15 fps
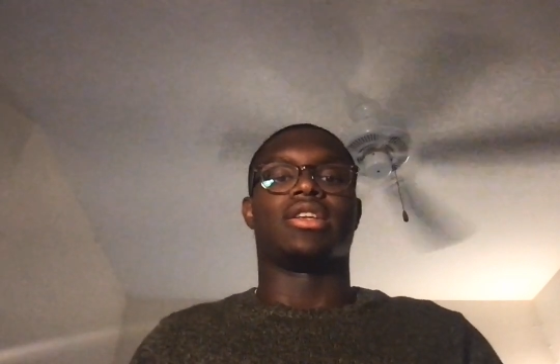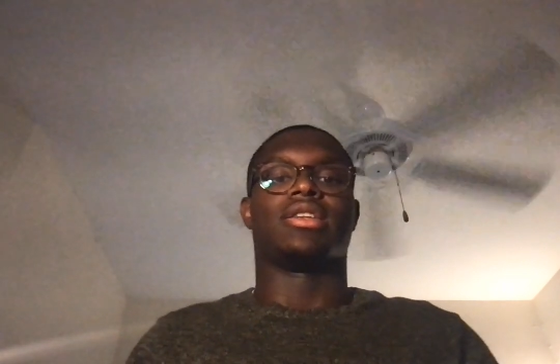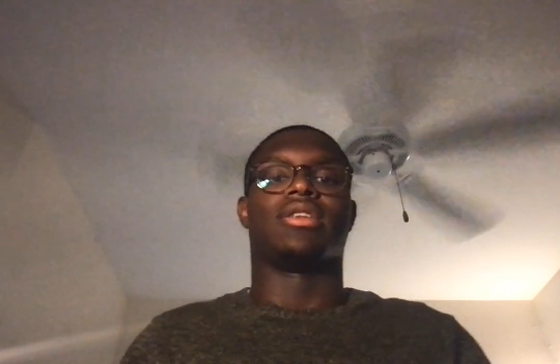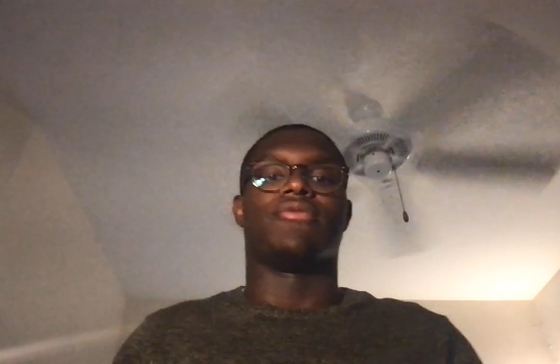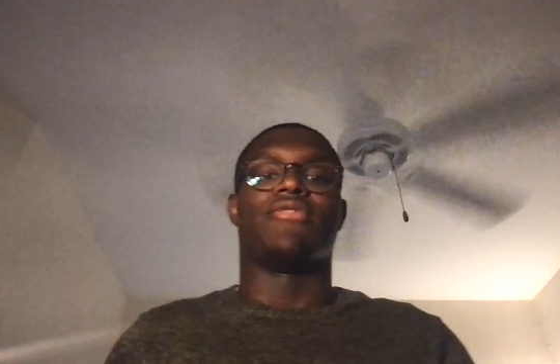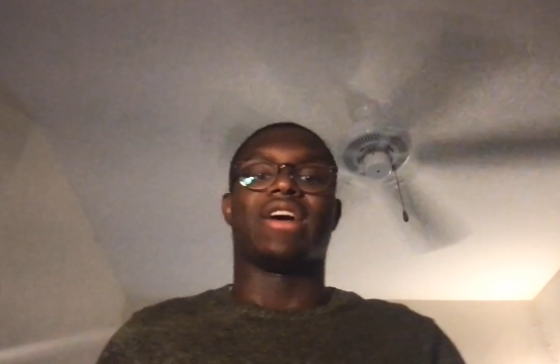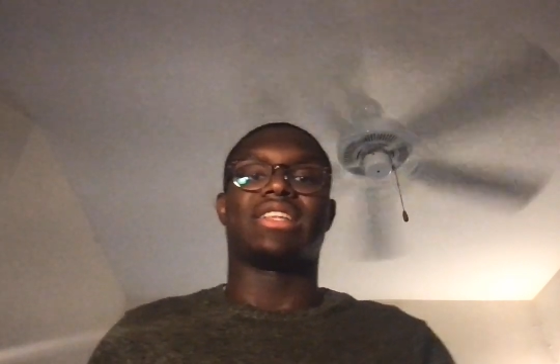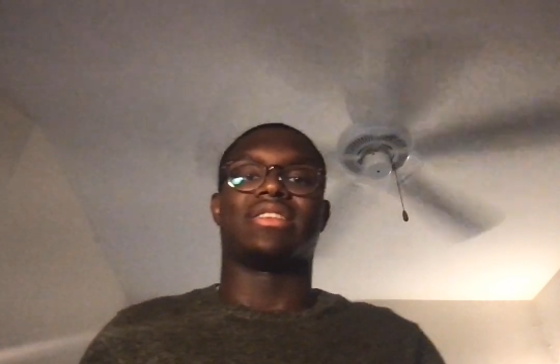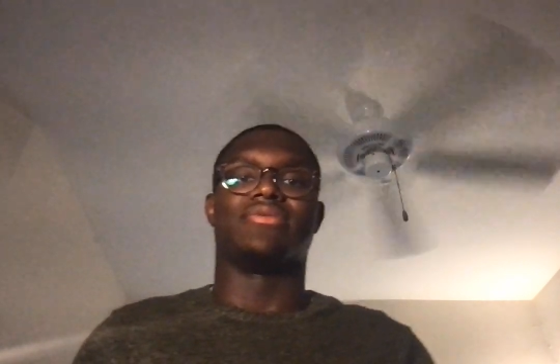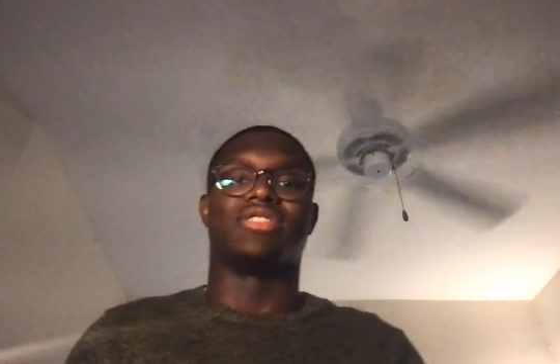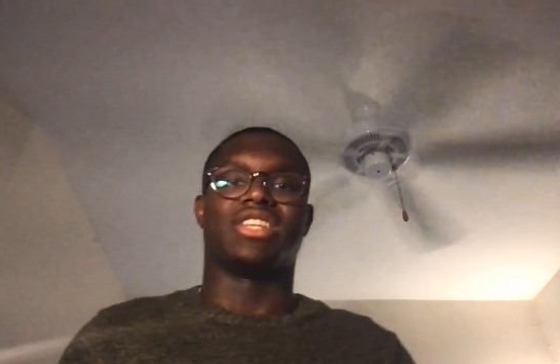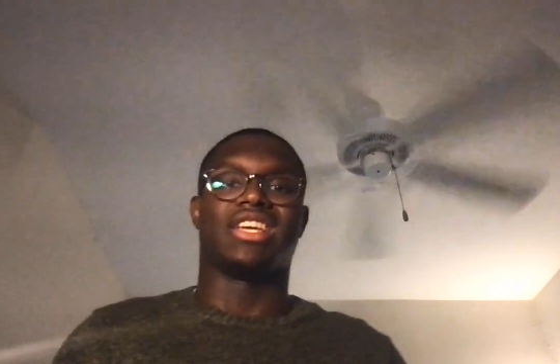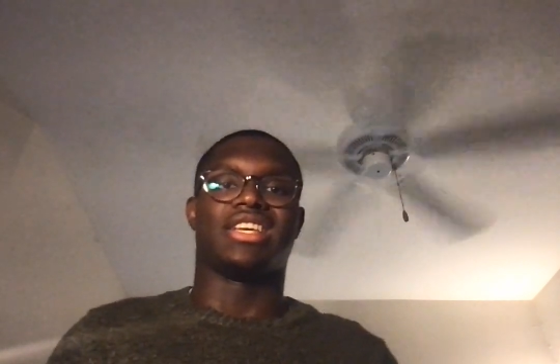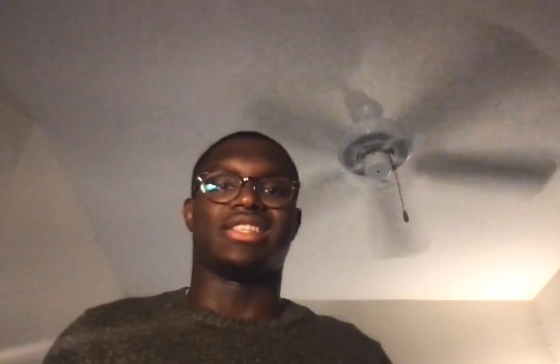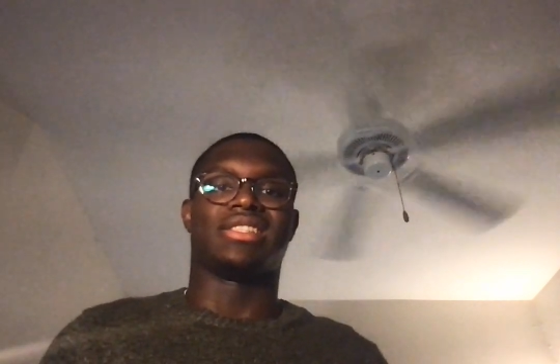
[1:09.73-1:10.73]
defective
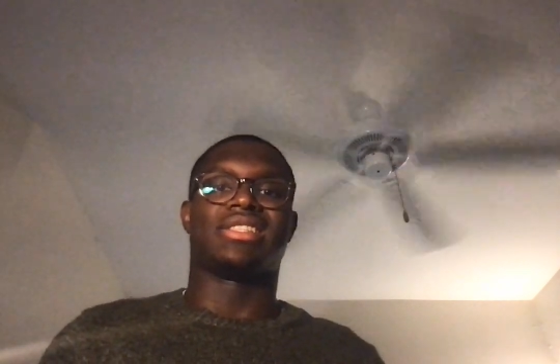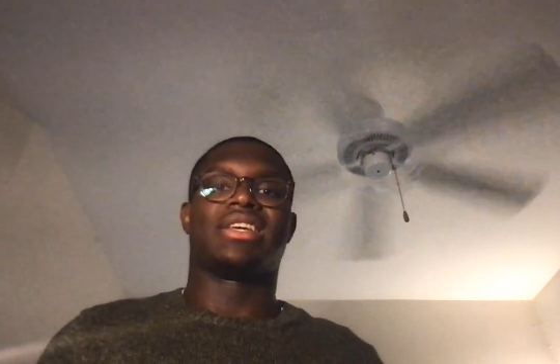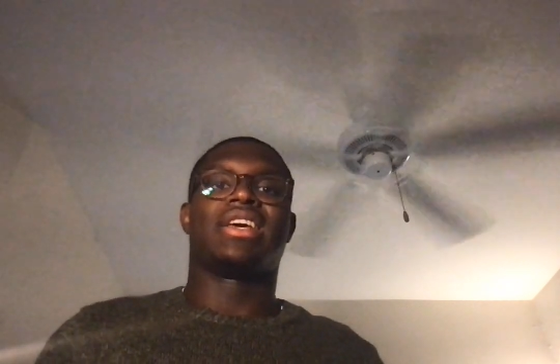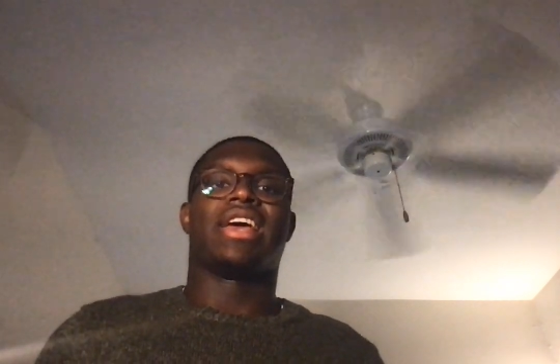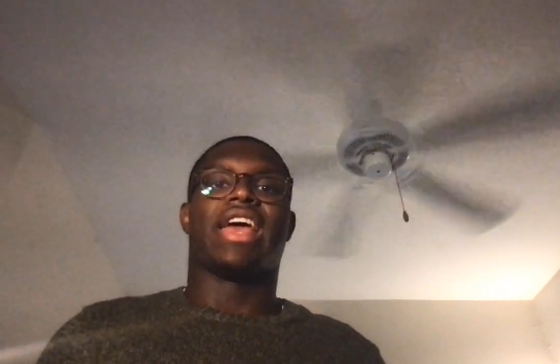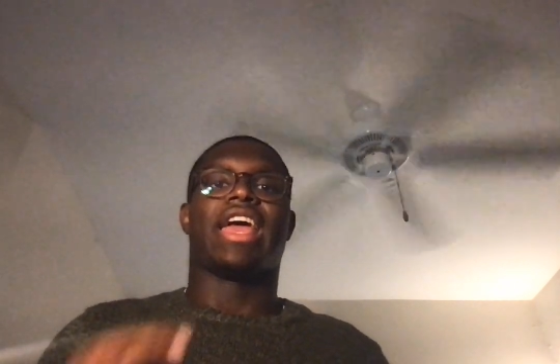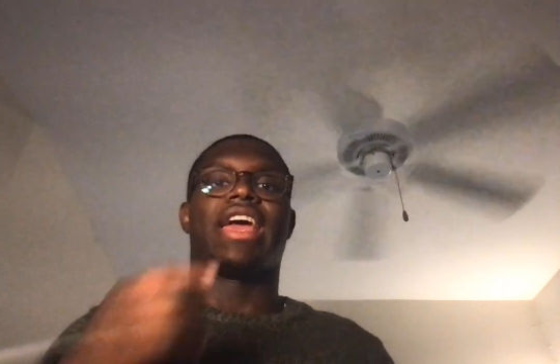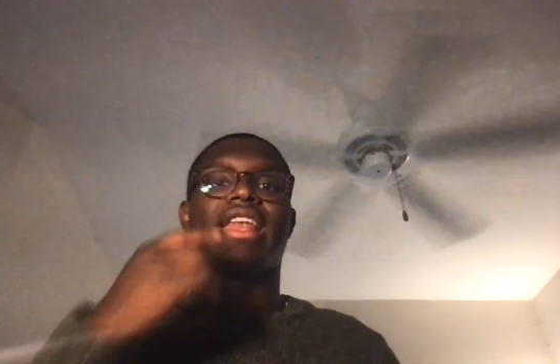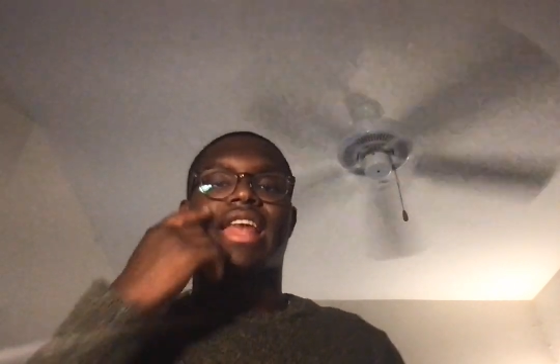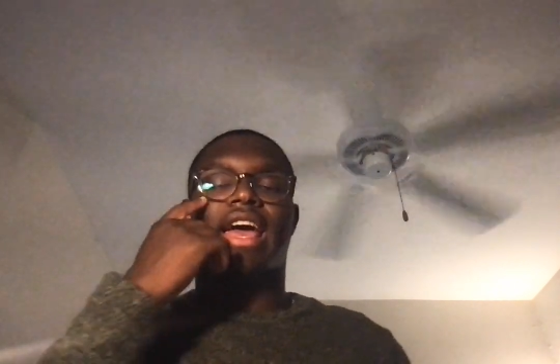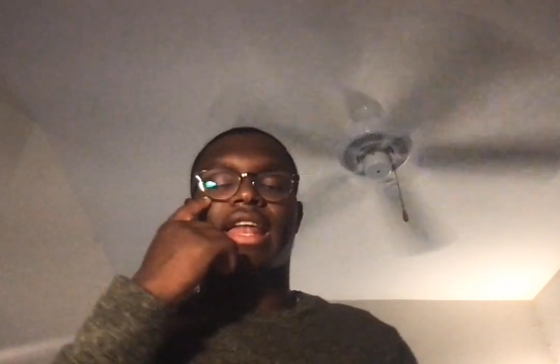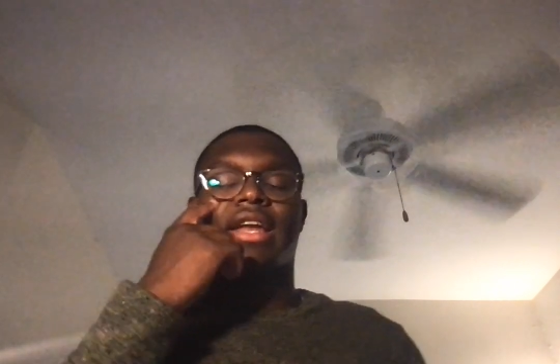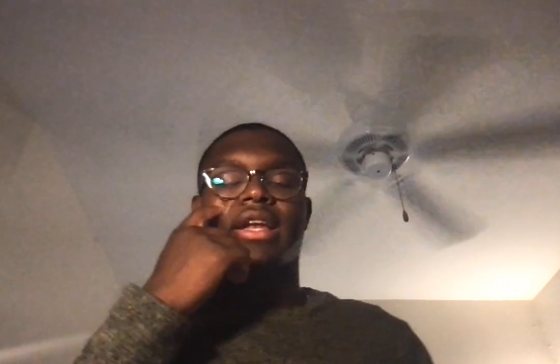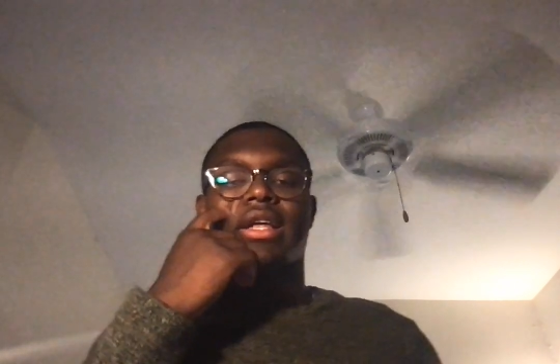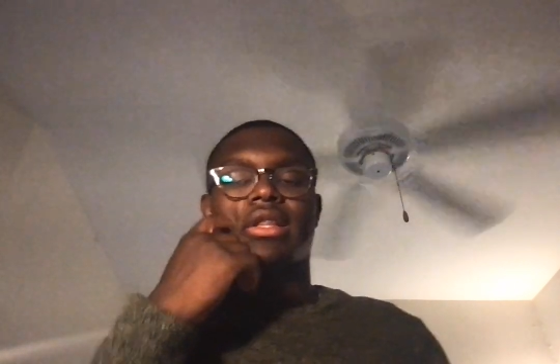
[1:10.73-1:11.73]
genes and
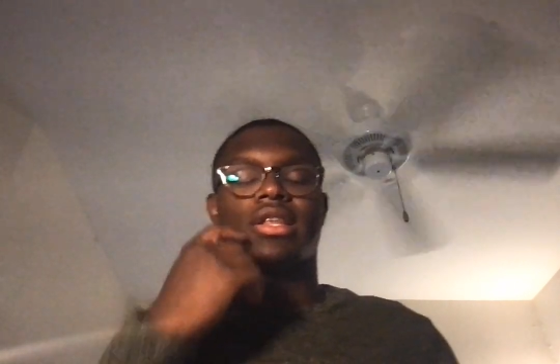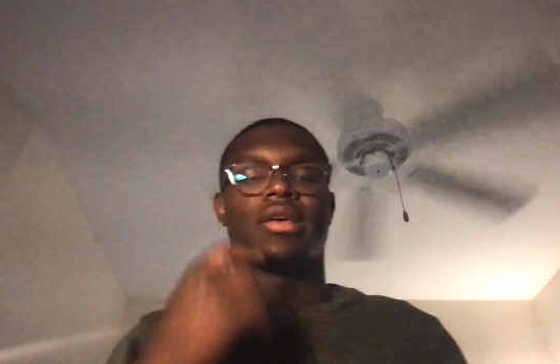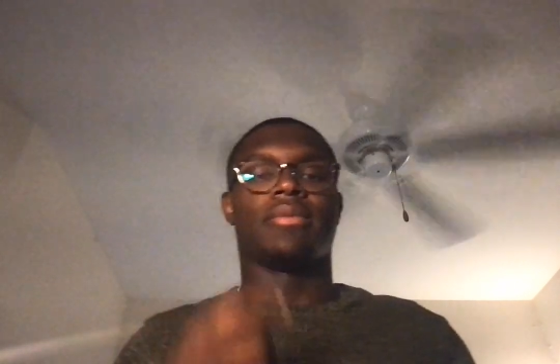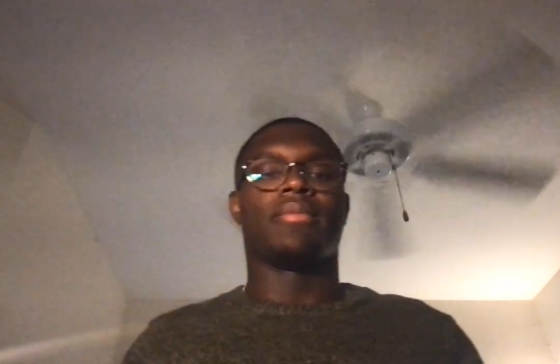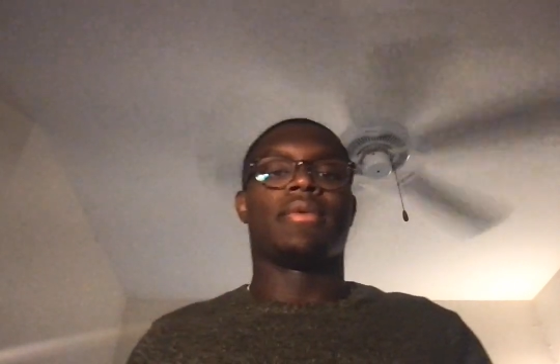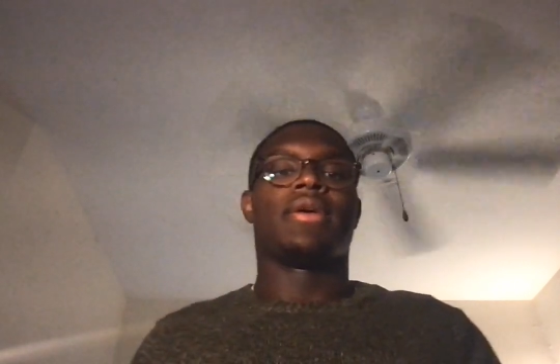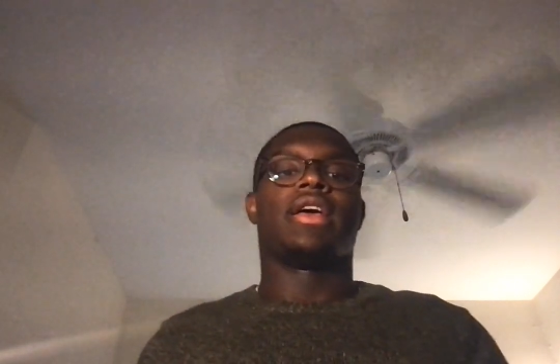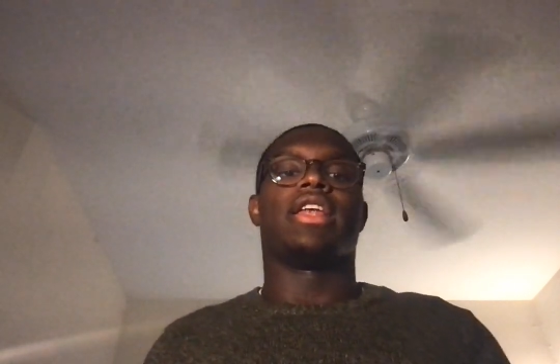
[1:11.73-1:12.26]
editing them.